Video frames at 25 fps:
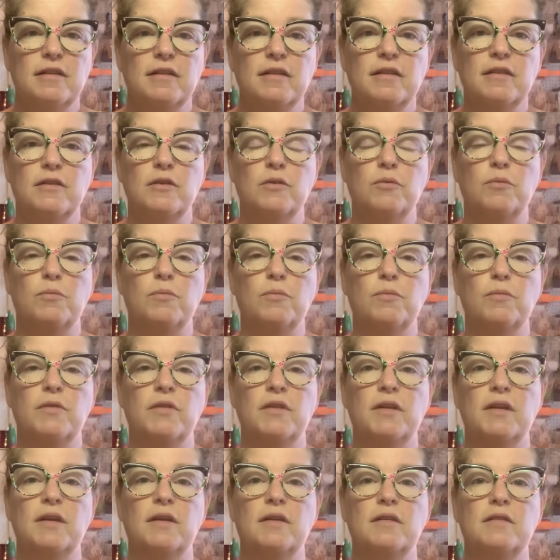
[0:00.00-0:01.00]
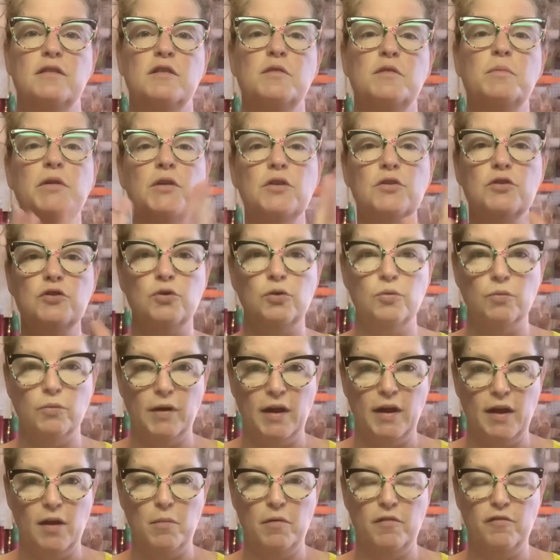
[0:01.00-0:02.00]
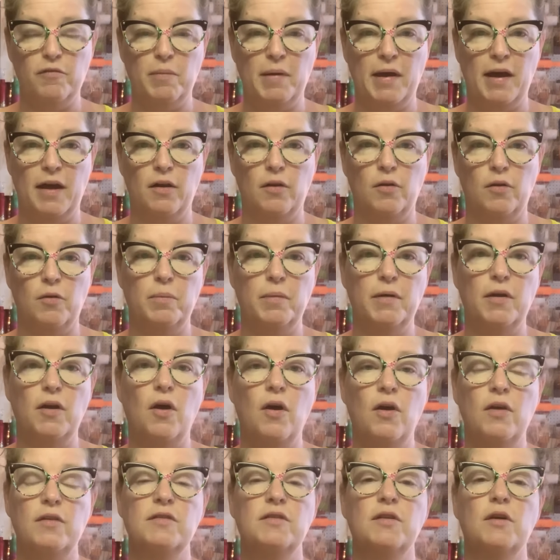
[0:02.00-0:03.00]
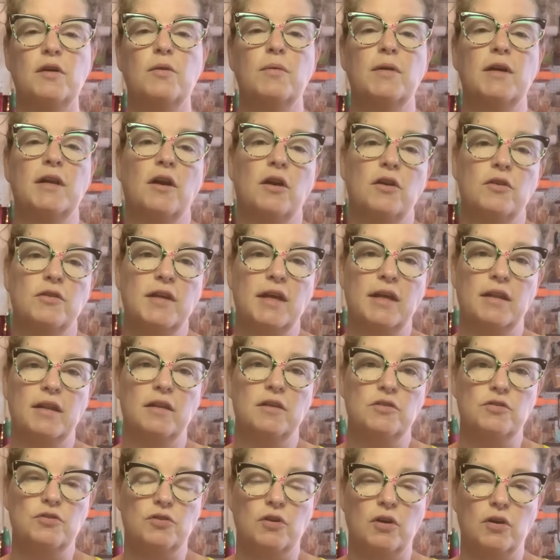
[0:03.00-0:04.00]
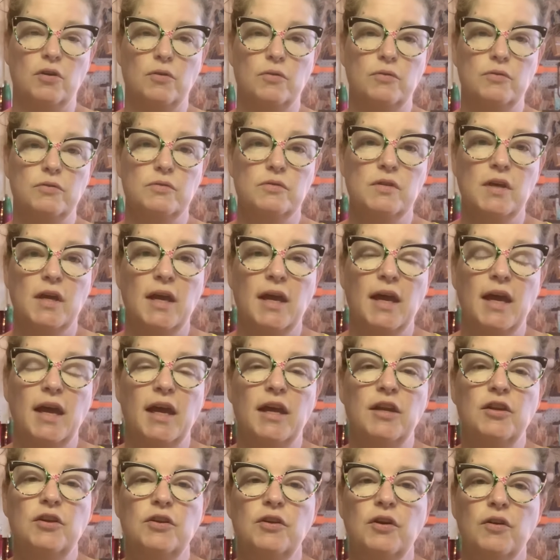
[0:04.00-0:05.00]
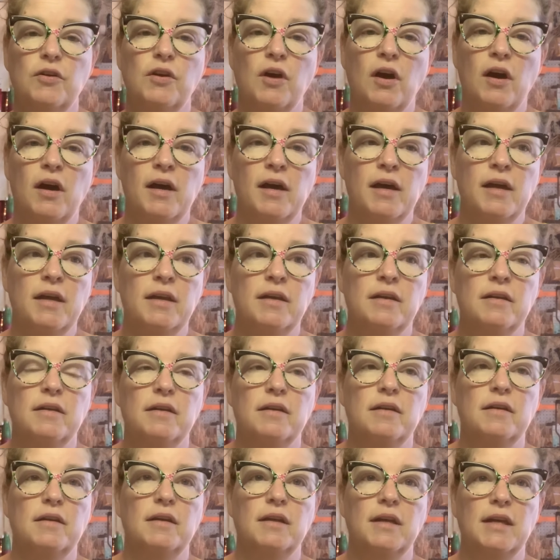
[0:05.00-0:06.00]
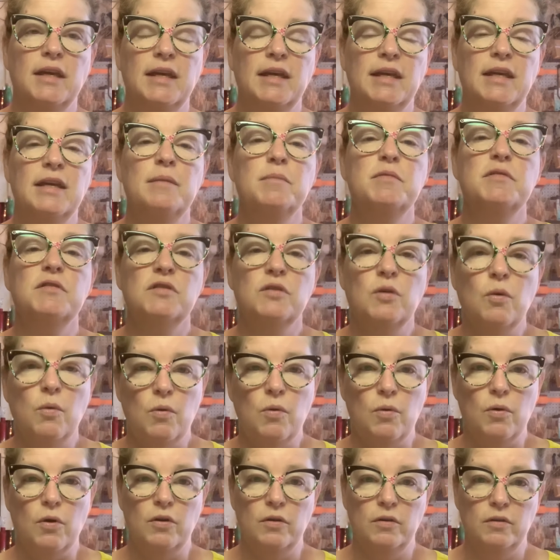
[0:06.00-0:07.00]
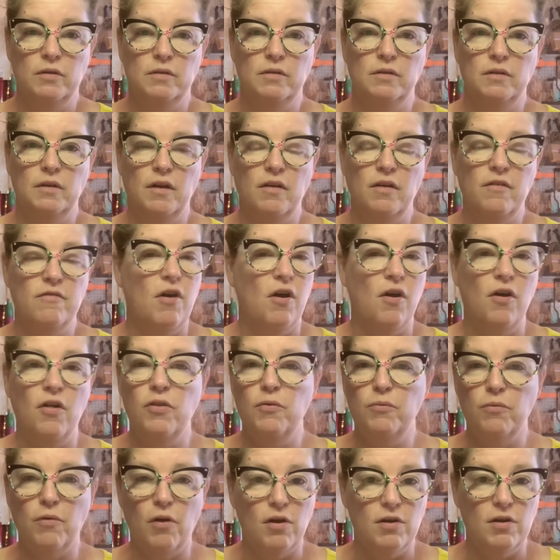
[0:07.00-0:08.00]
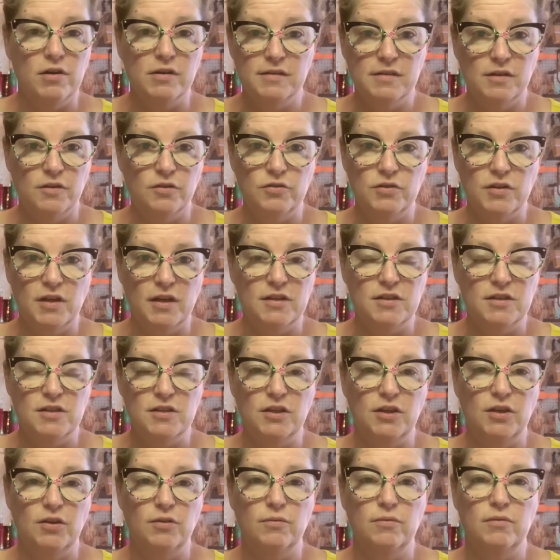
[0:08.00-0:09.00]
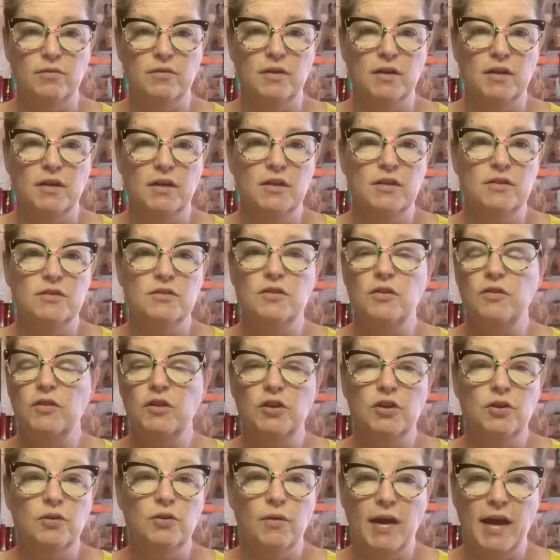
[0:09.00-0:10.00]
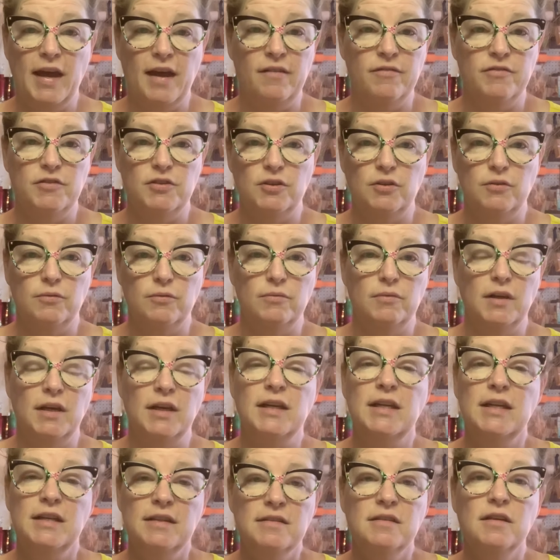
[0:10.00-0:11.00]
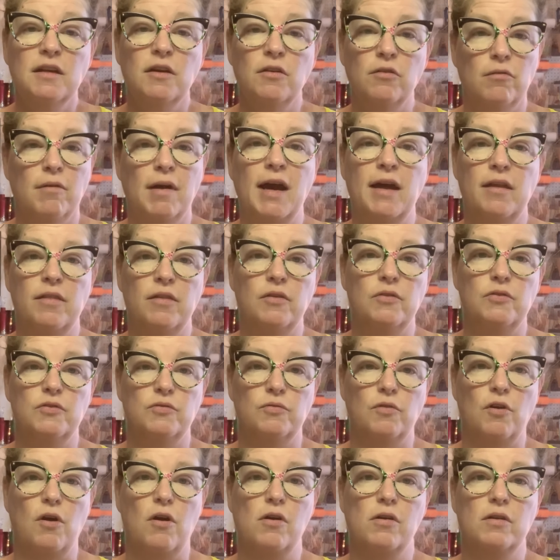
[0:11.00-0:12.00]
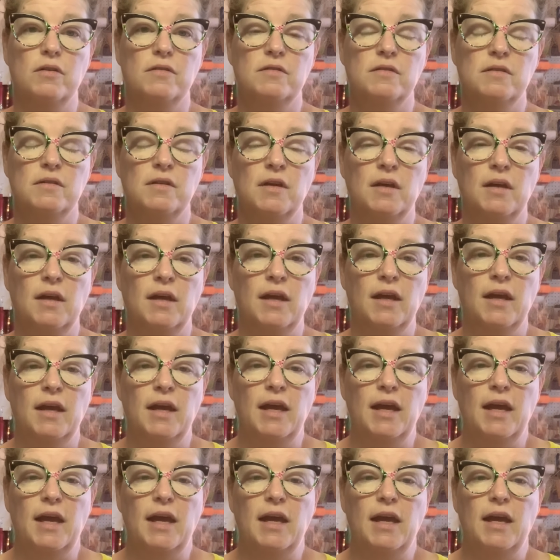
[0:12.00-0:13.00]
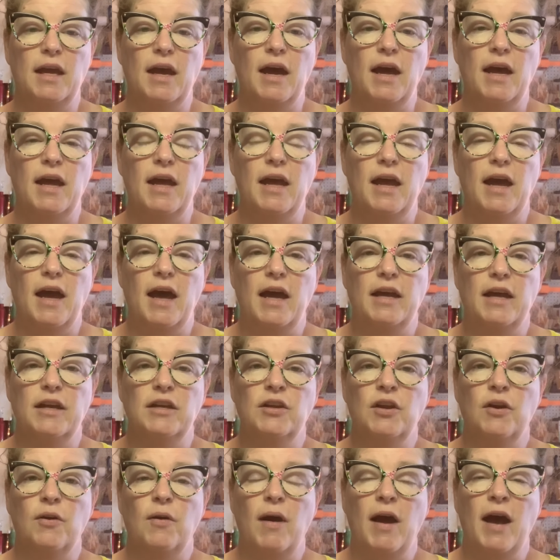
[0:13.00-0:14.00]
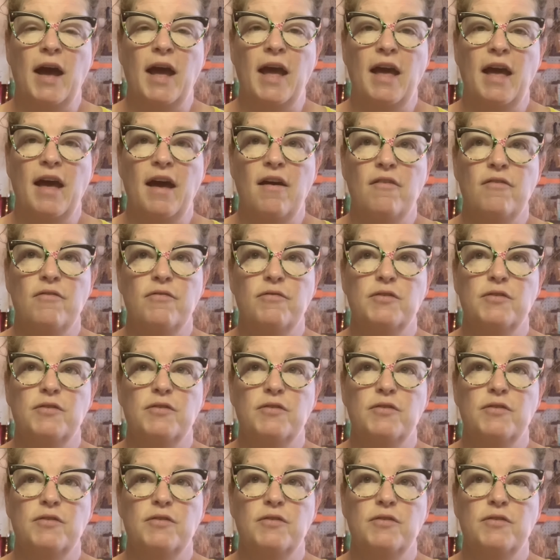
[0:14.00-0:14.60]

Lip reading: the spiritual realm of battle, but also in our daily struggles. And you know, God, he keeps score of all the wrongs that are done to you so that you don't have to, and he's going to right those wrongs. You know, there